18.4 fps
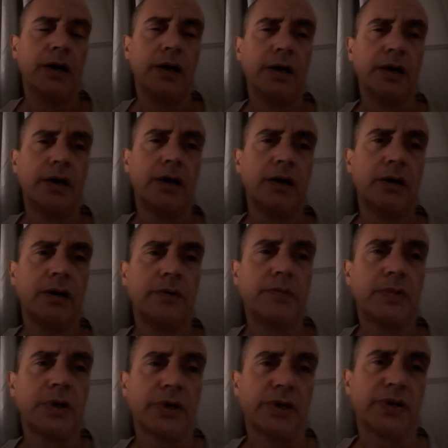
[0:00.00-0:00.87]

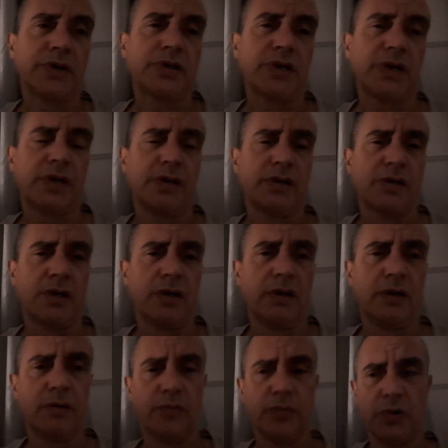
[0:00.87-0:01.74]
Like I say, there's a
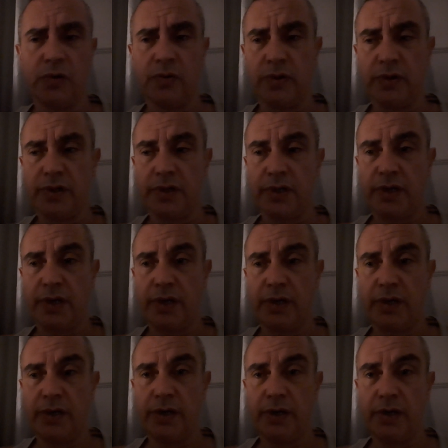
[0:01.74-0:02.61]
lot more that's
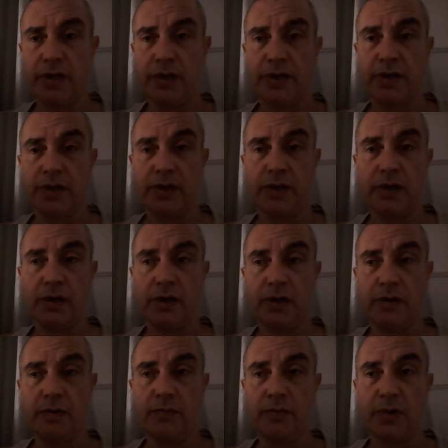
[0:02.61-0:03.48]
occurred.
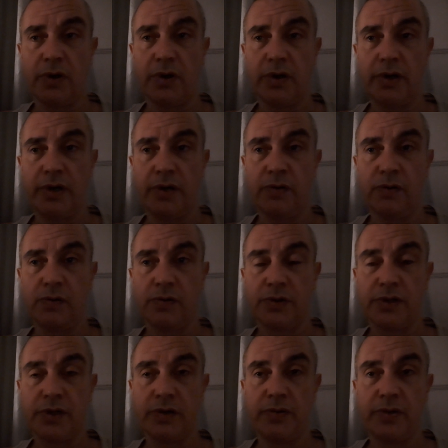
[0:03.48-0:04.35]
I
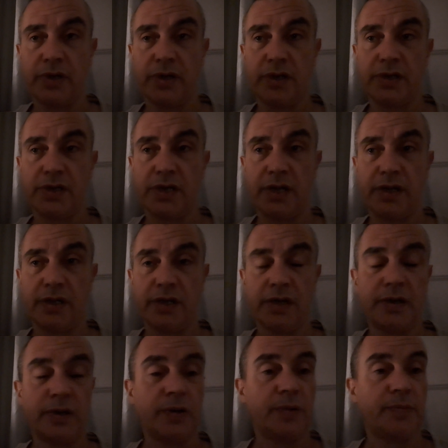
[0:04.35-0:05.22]
also did send
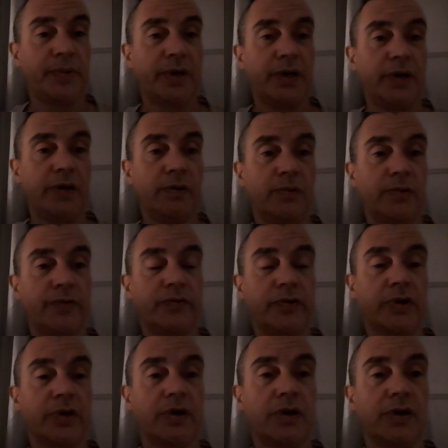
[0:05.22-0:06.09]
in an appeal with
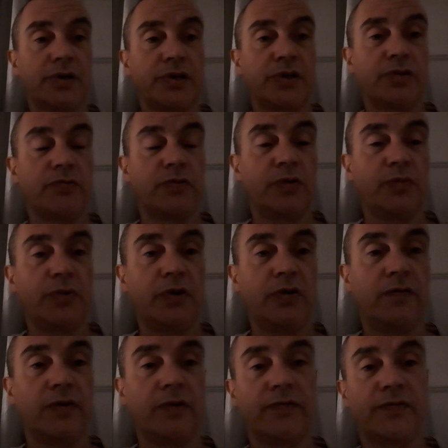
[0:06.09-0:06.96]
regards to
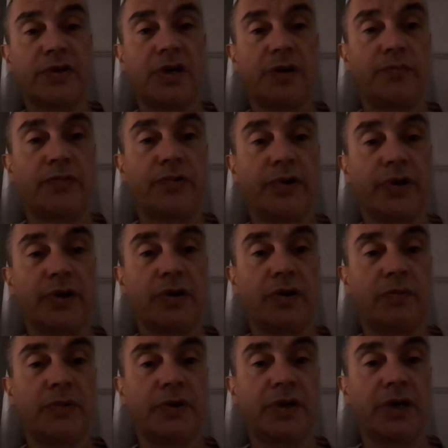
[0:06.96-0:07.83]
removal of temporary
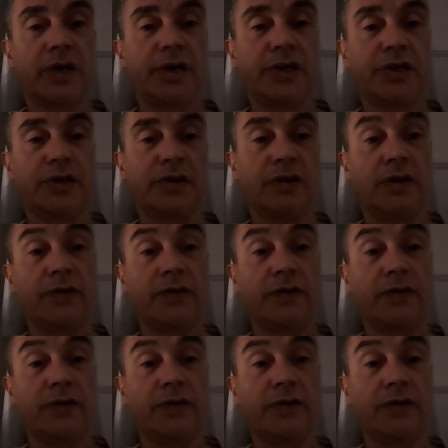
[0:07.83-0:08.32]
accommodation.